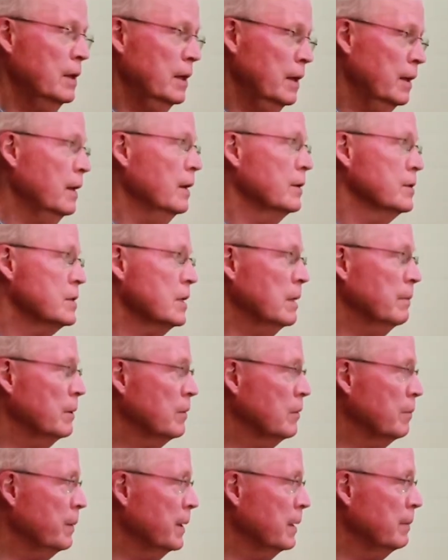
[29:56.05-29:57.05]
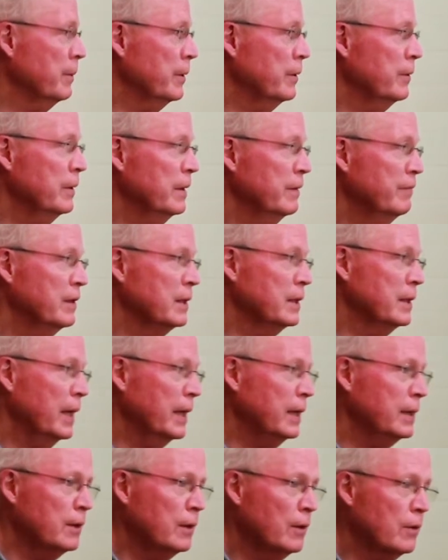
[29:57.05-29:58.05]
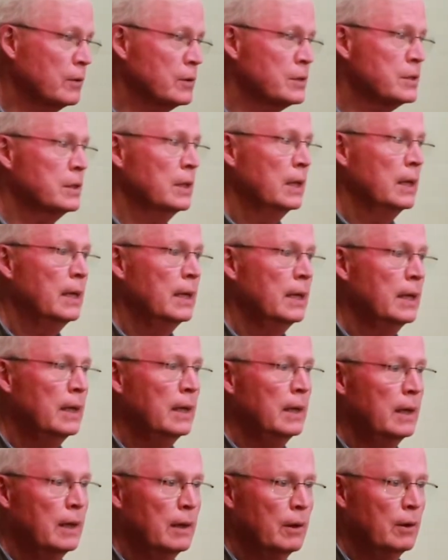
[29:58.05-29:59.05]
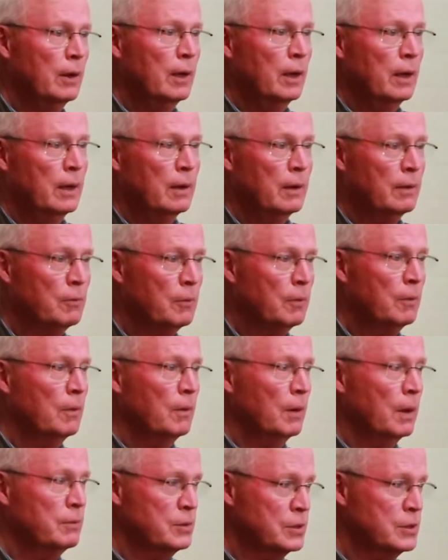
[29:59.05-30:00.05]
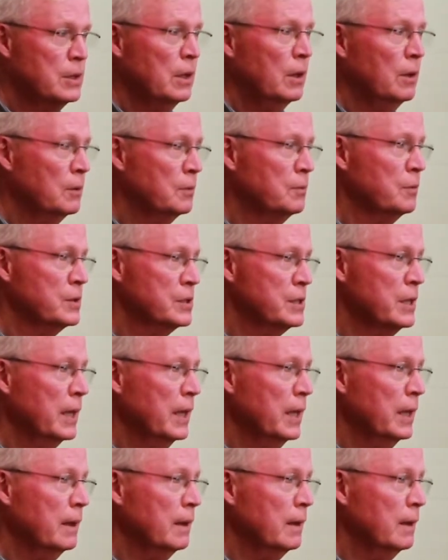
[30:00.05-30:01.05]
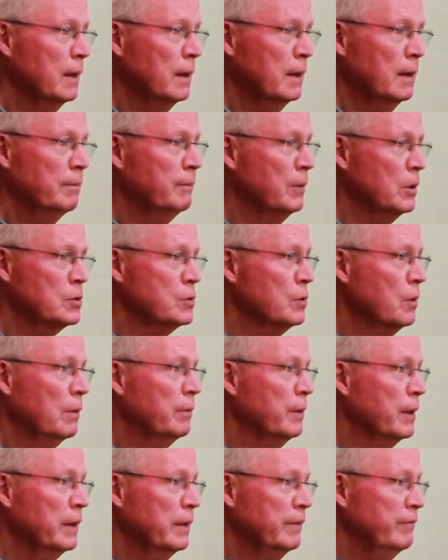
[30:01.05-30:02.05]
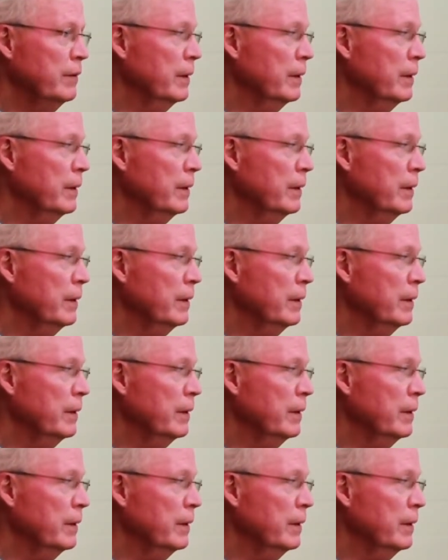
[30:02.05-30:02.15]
And I know some of the people who live in the Dandenongs, I was told, were saying, I'm not sure I want